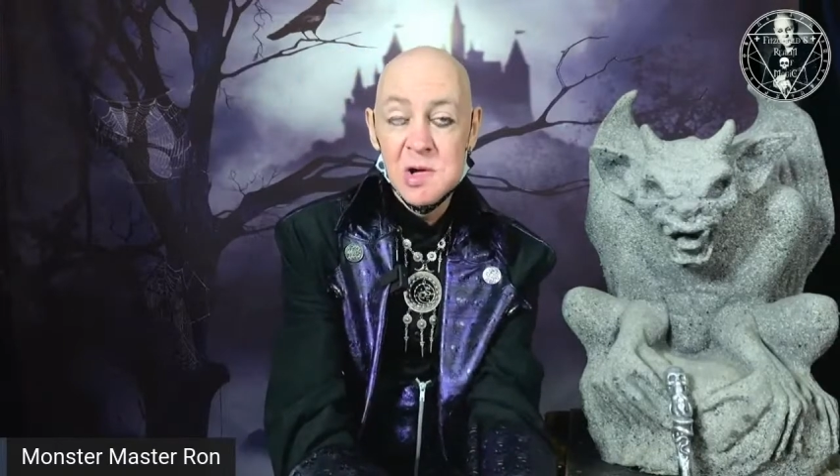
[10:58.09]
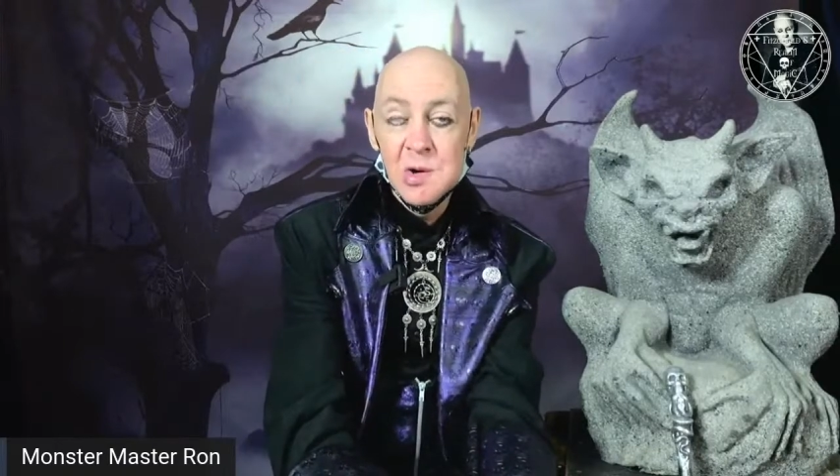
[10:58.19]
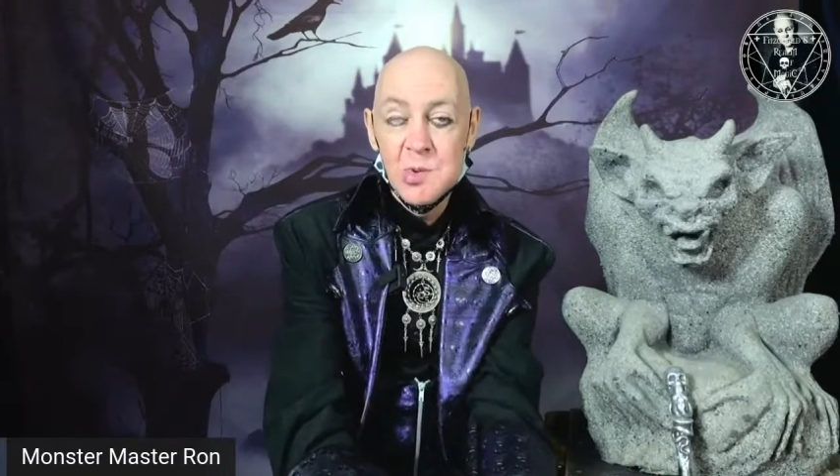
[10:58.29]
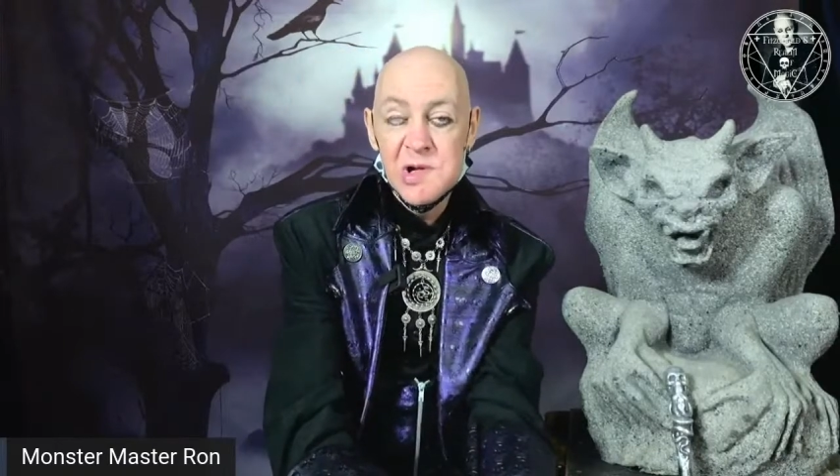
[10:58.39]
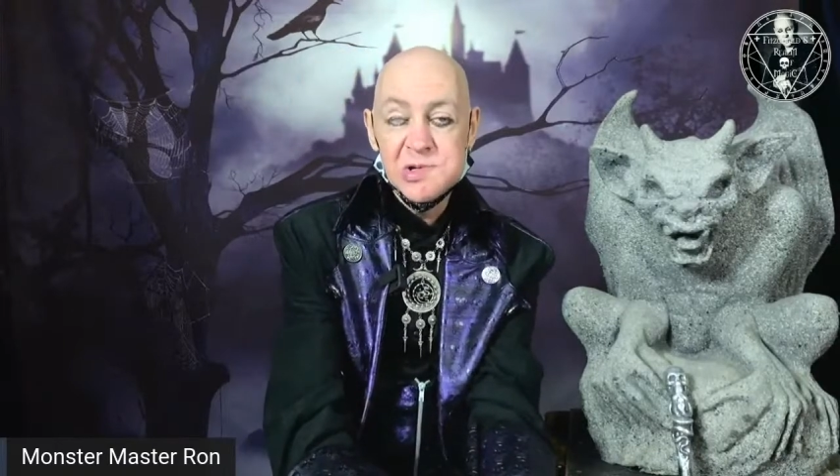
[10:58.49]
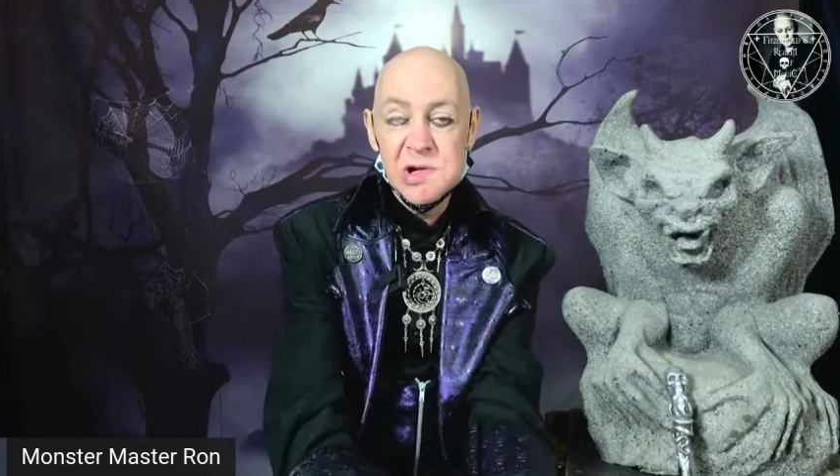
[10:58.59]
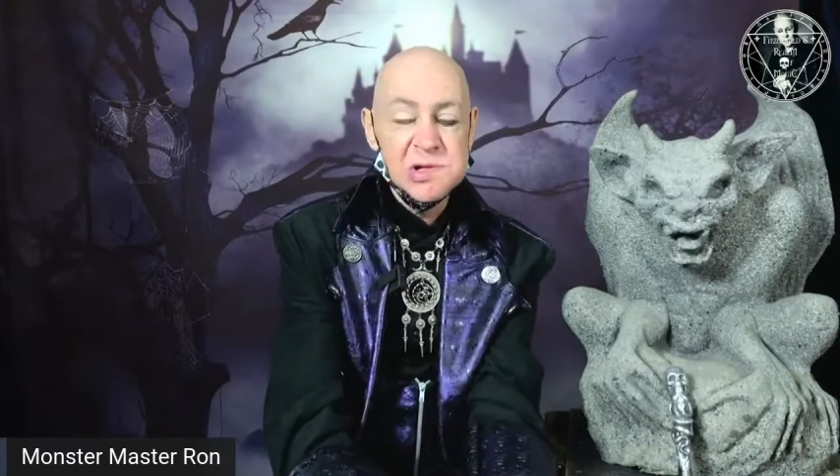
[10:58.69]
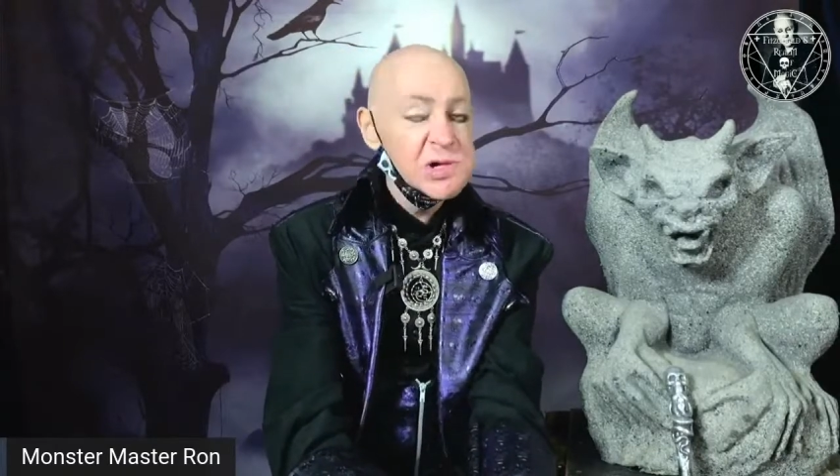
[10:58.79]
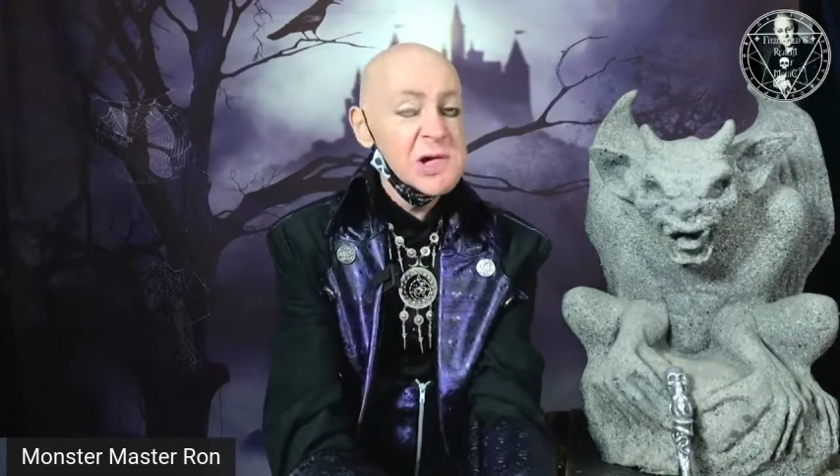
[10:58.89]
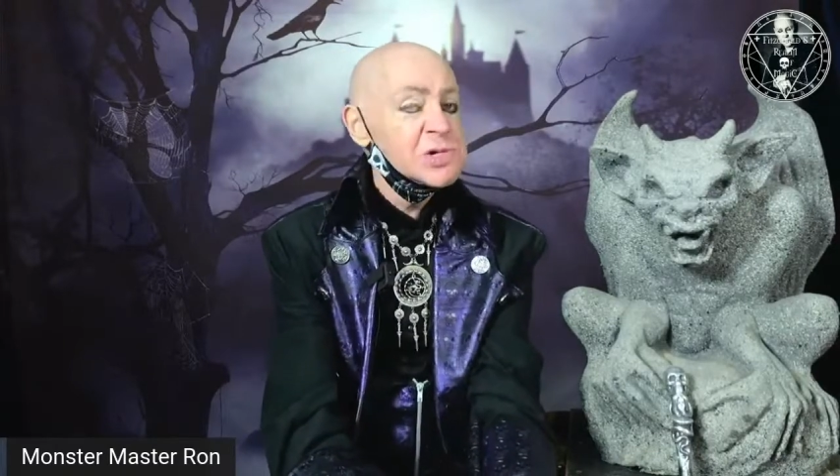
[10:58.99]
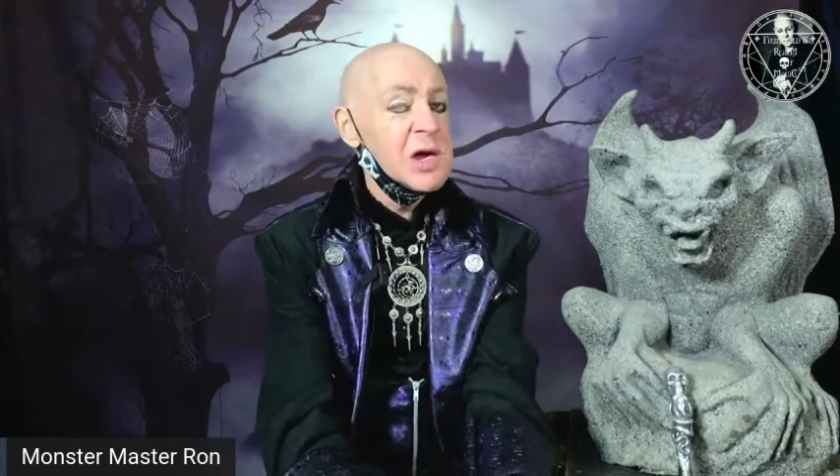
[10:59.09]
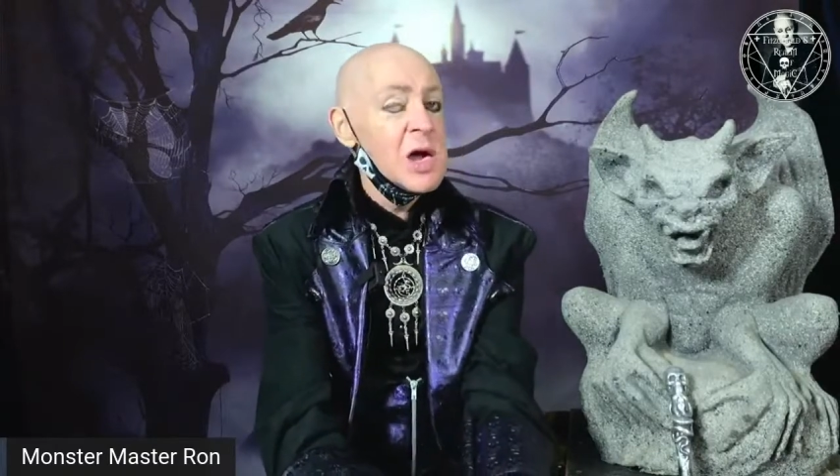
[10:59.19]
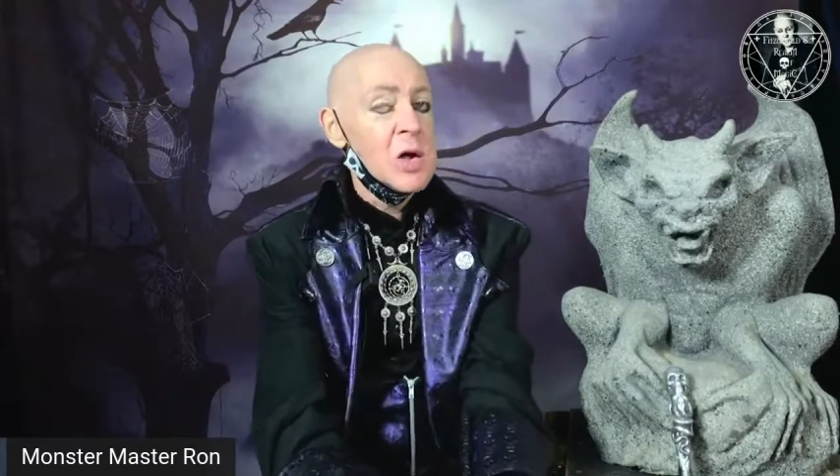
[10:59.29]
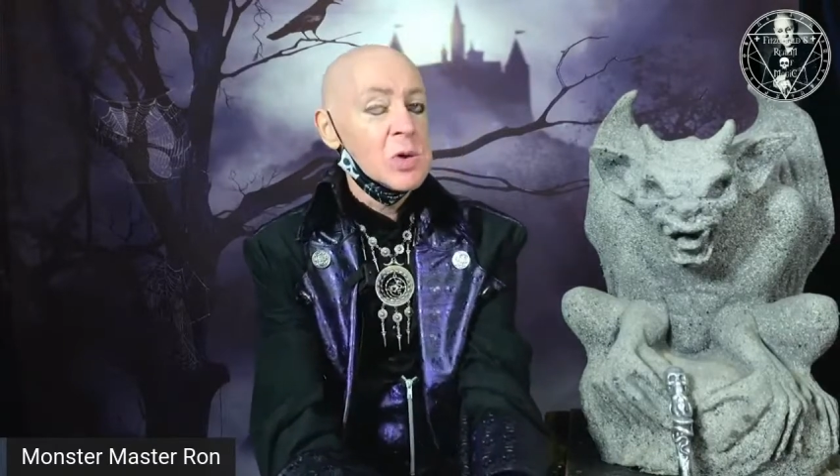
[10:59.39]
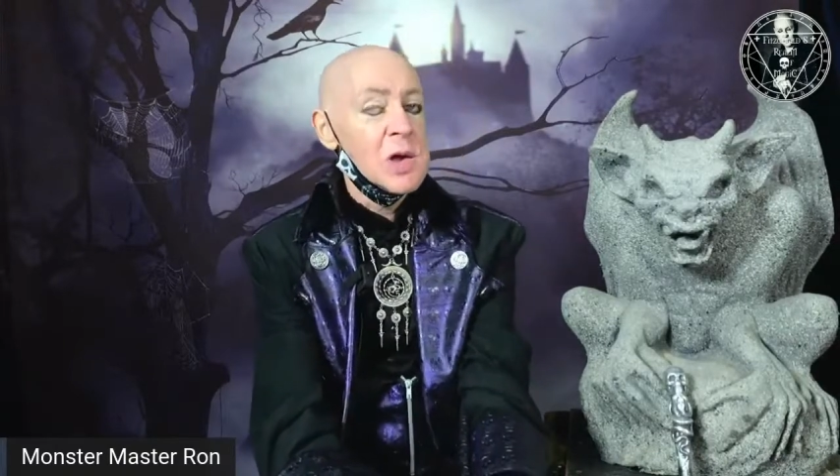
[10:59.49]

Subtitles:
which excites the hell